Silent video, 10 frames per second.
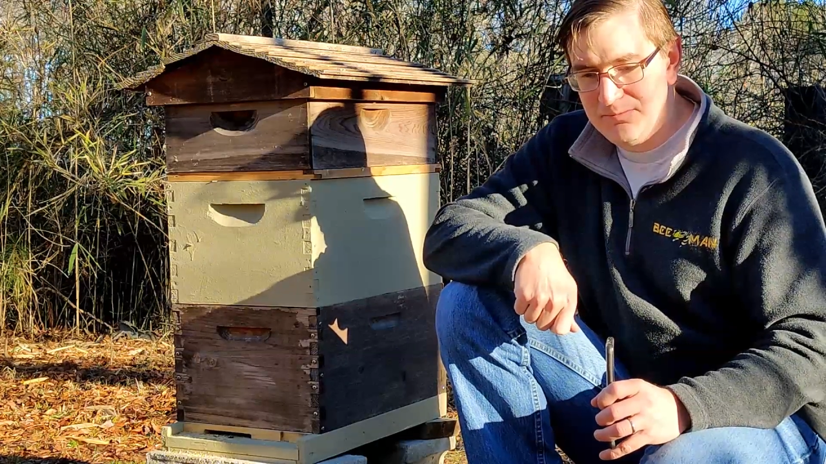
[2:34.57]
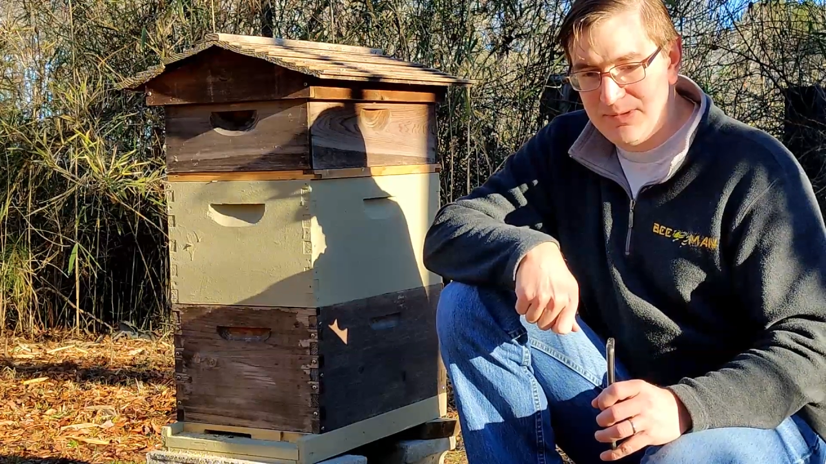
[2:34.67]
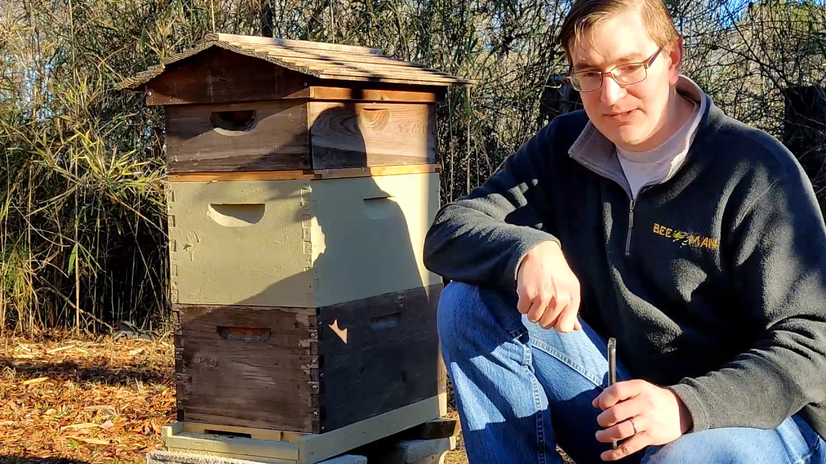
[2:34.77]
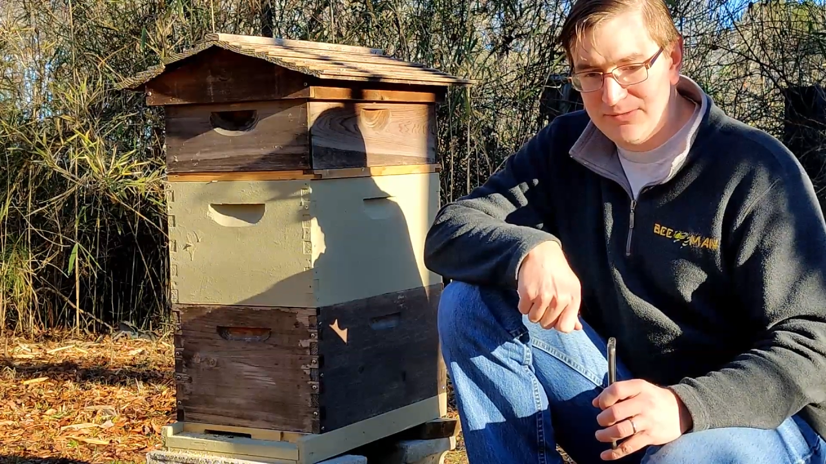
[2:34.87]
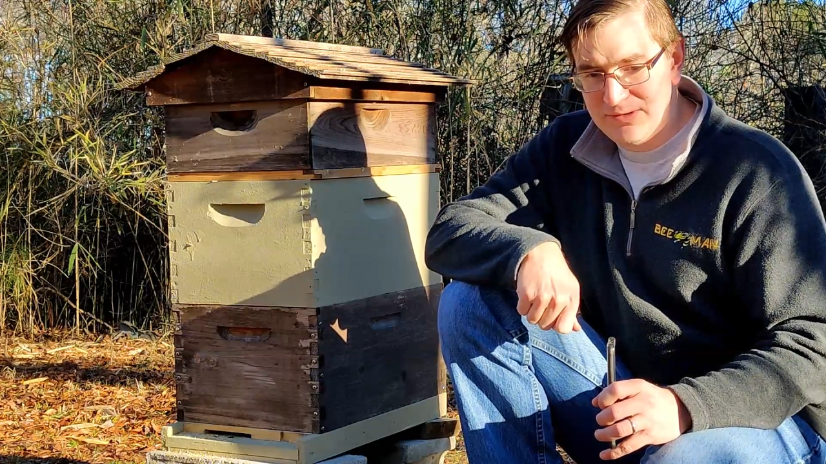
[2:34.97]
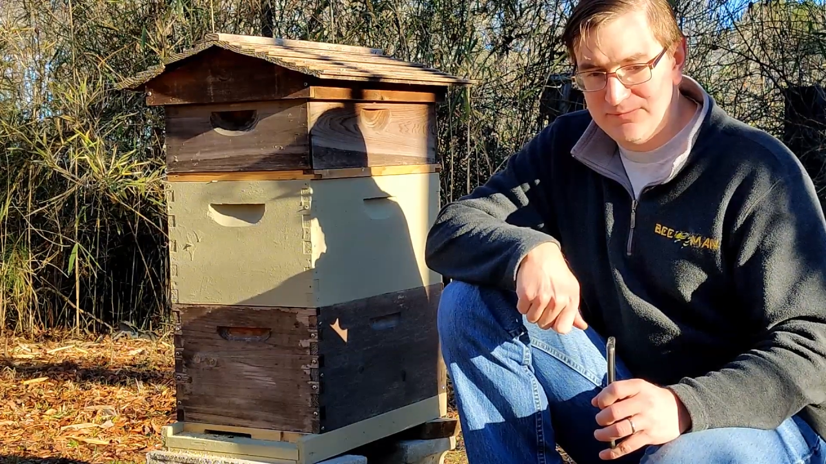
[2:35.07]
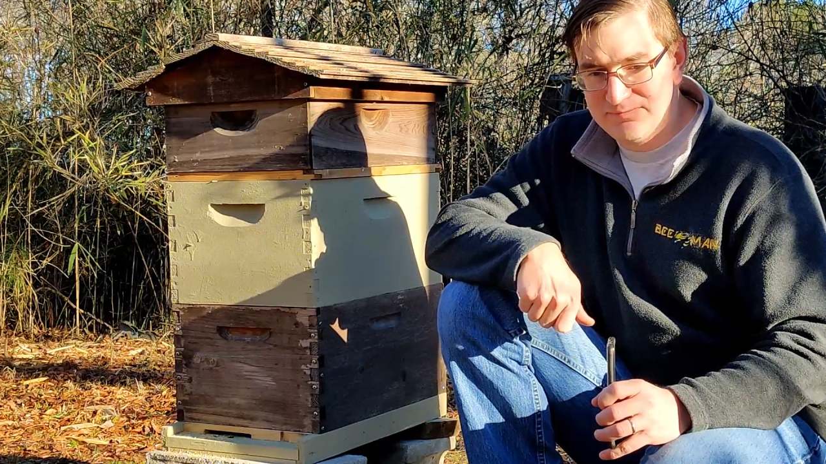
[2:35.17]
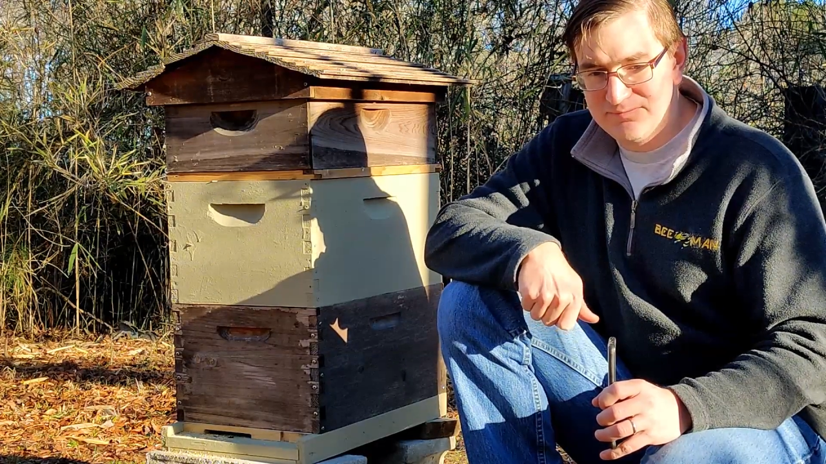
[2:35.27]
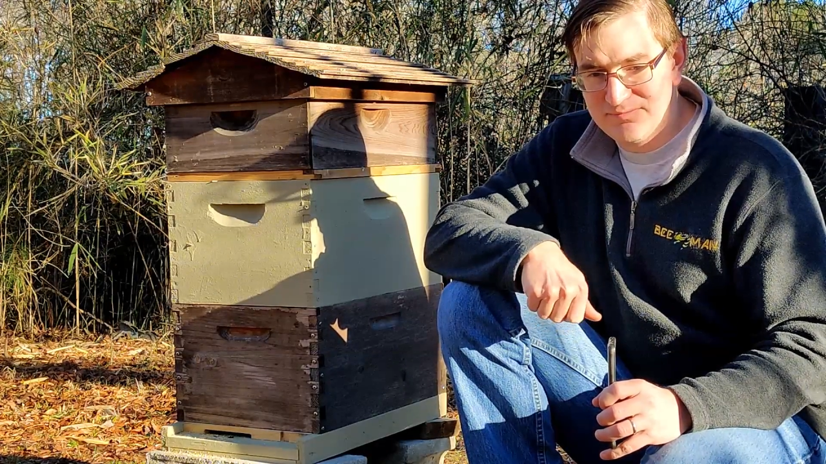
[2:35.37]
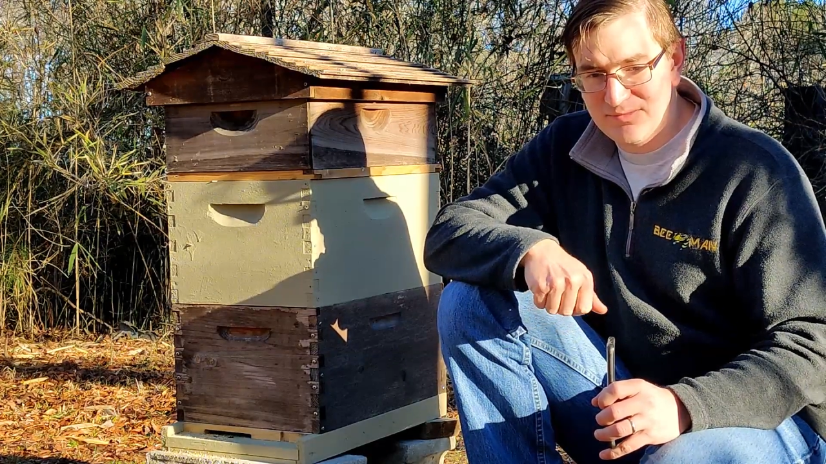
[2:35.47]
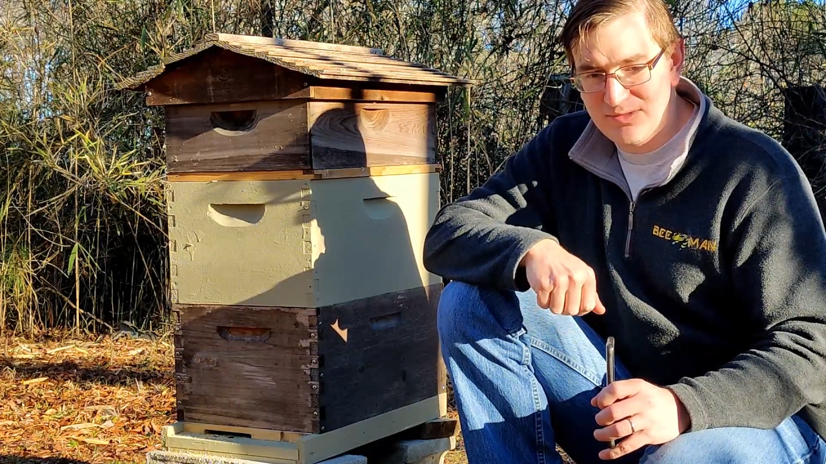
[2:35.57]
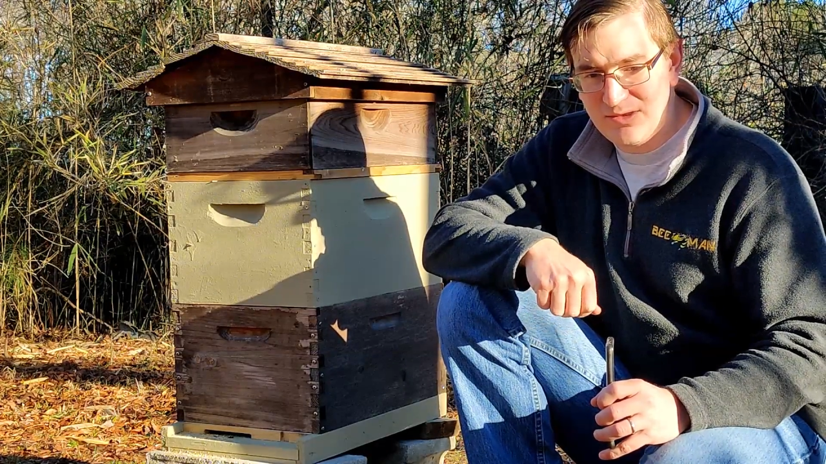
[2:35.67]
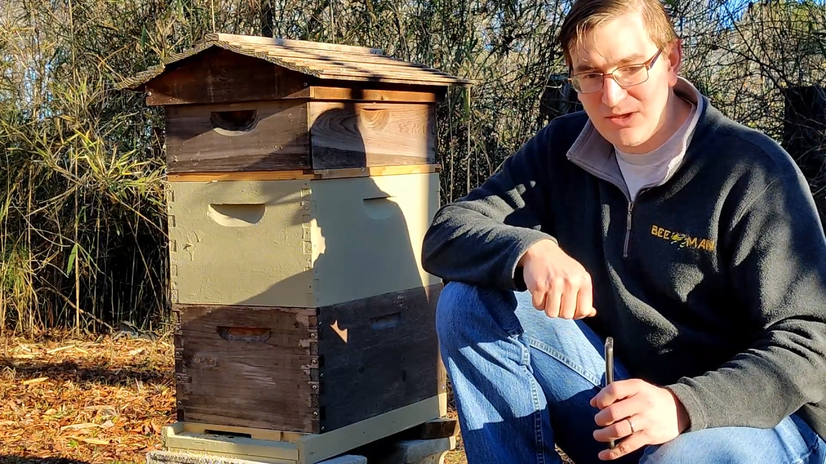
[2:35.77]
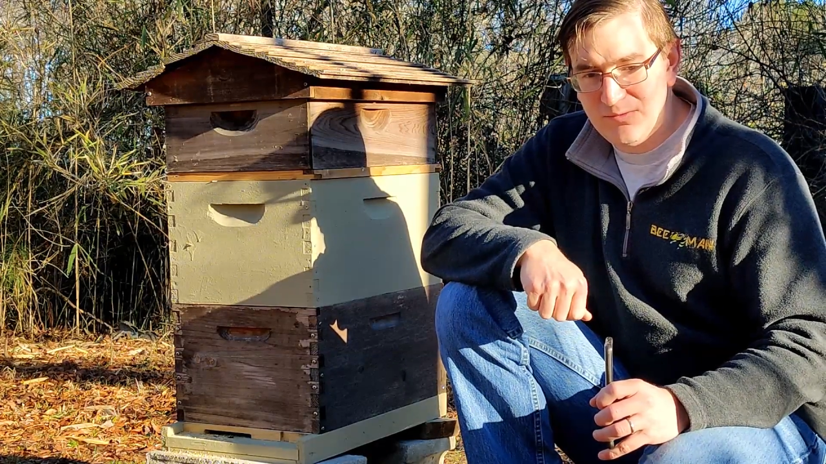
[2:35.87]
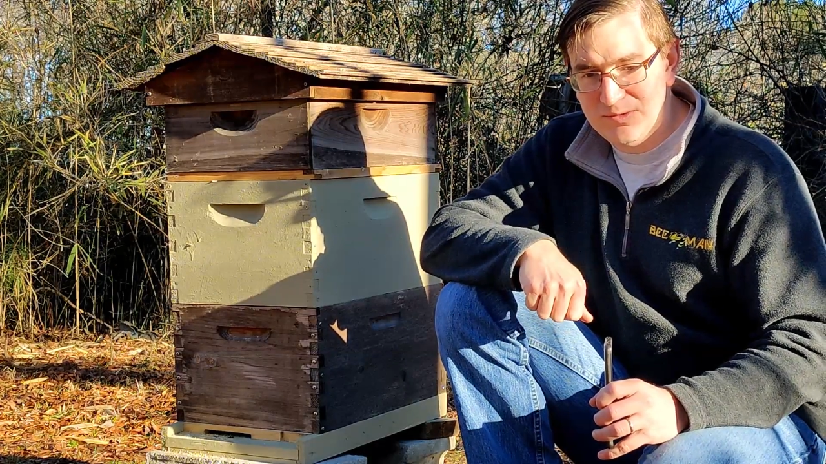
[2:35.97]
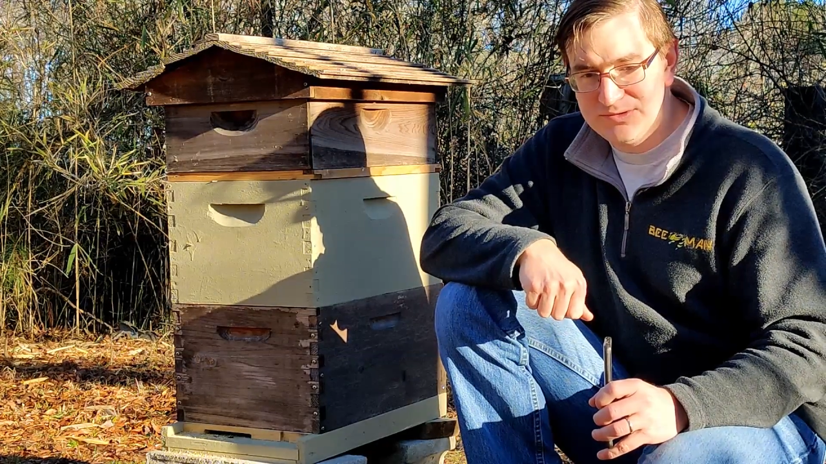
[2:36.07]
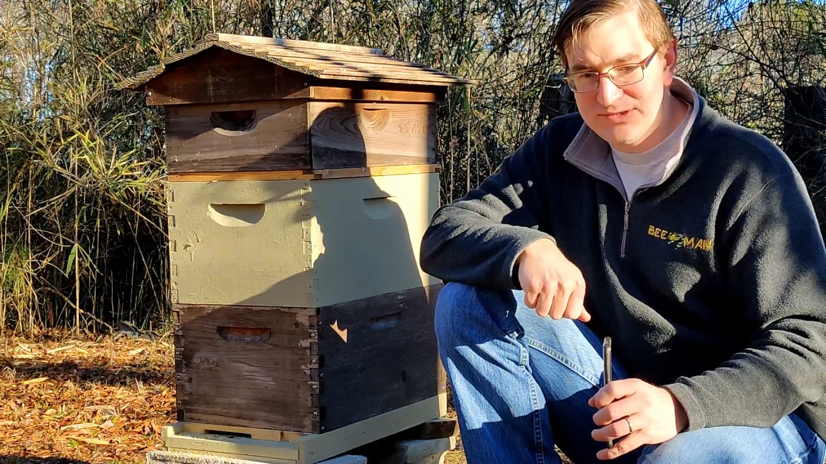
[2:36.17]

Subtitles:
But we'll